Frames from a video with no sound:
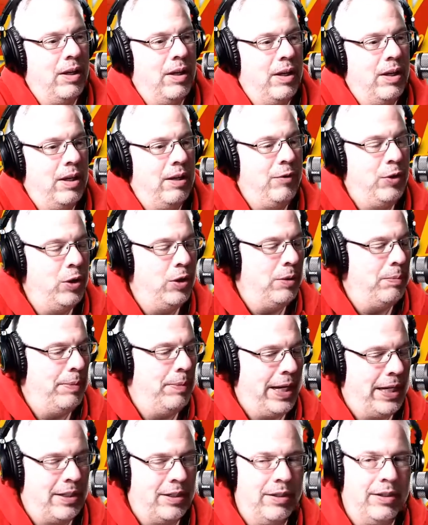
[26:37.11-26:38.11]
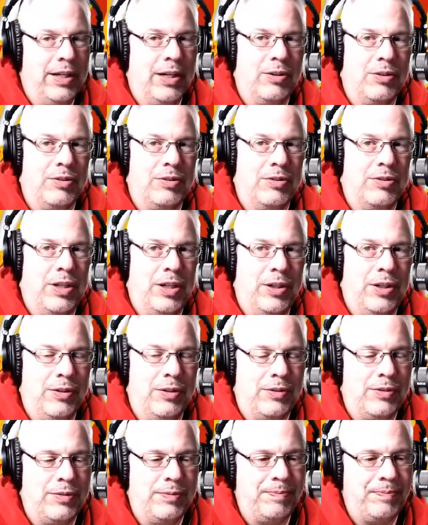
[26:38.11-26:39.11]
If you look back to Darryl
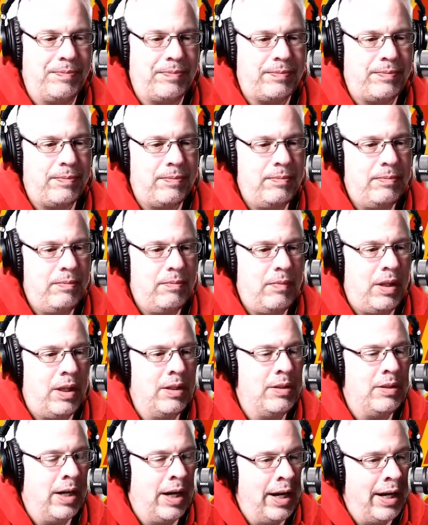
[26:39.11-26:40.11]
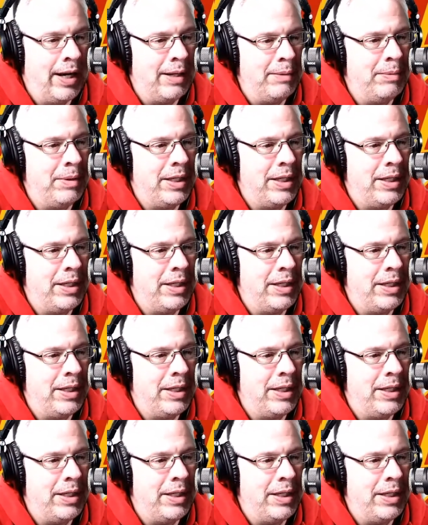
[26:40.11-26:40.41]
Sutter's time